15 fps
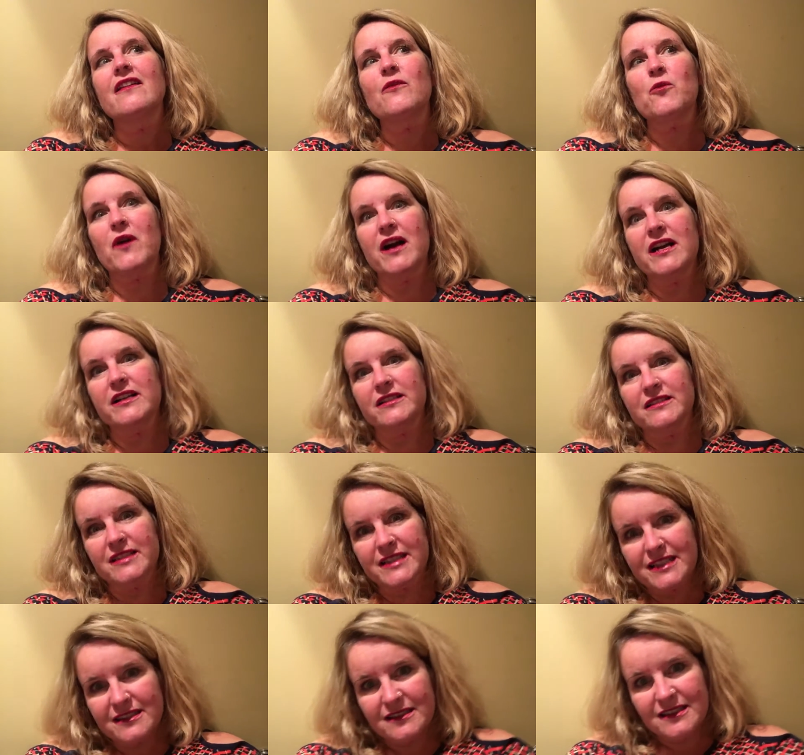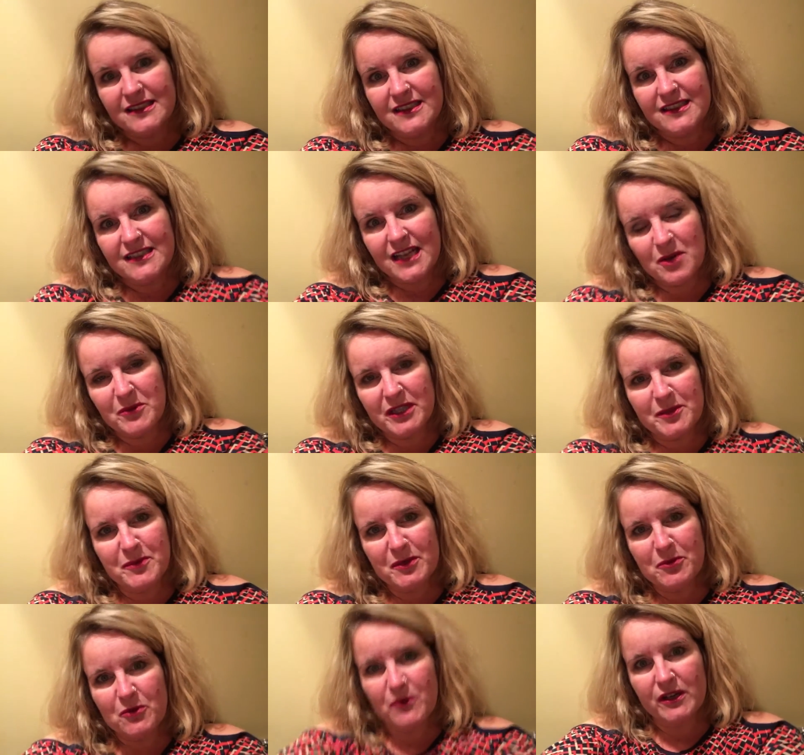wild how many
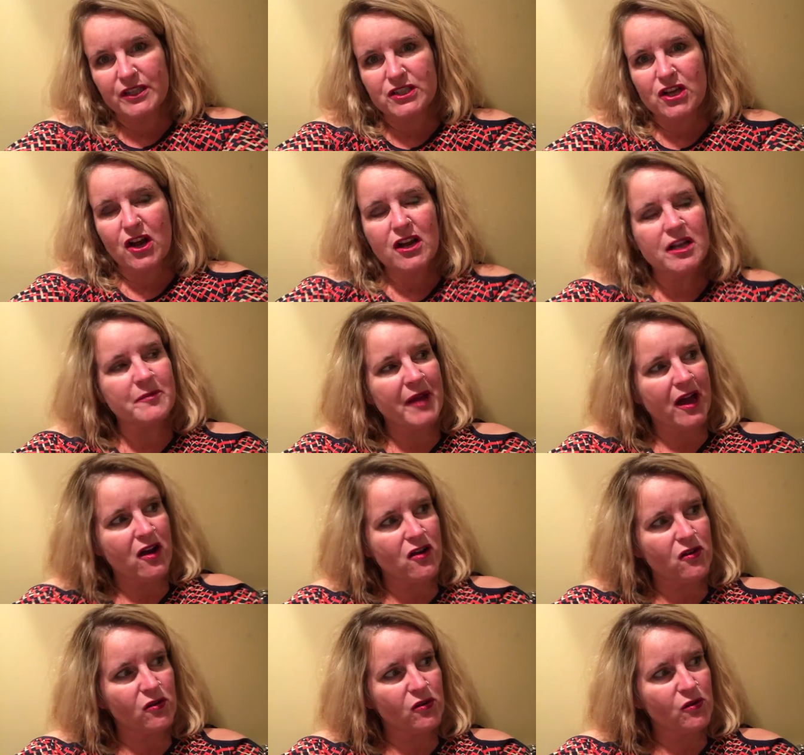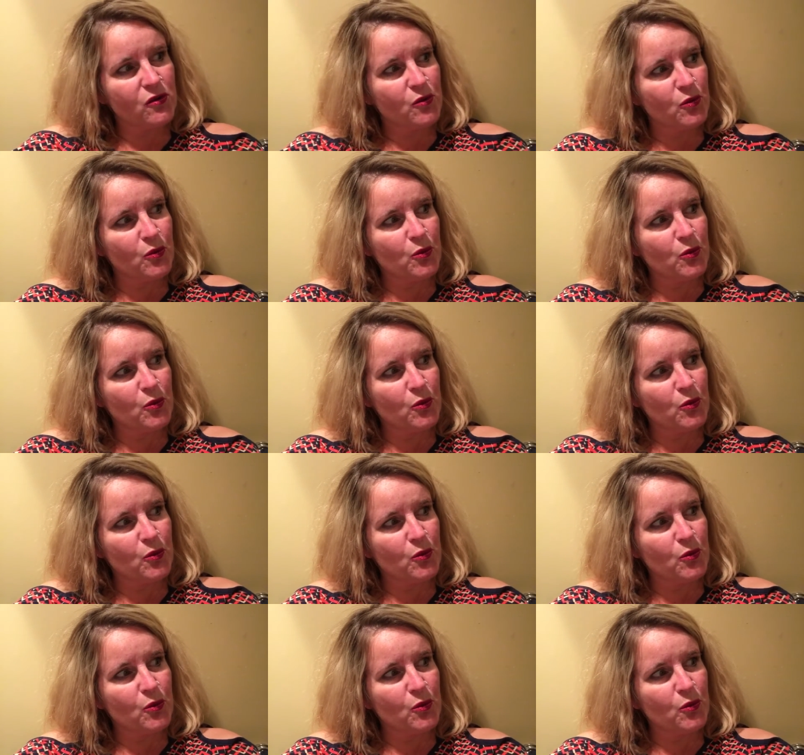people want to talk about